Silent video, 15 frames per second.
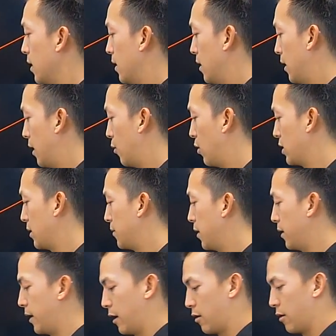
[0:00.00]
And once I'm done
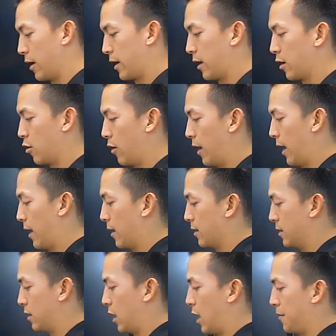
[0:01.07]
here, I can go ahead and
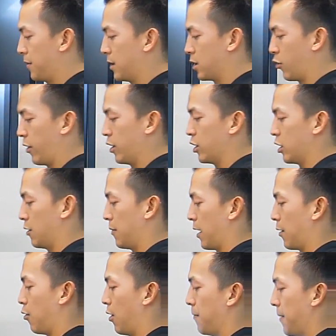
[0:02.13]
stop the screen share by
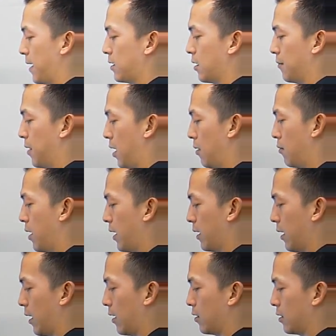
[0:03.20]
going back to the bottom right
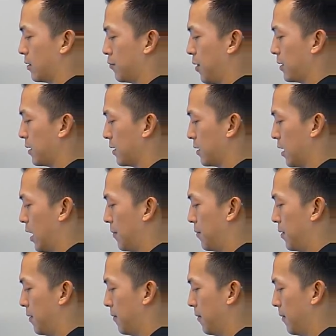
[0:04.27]
and just pressing stop.
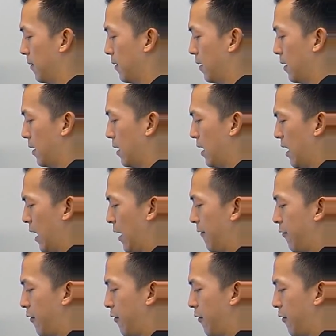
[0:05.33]
And for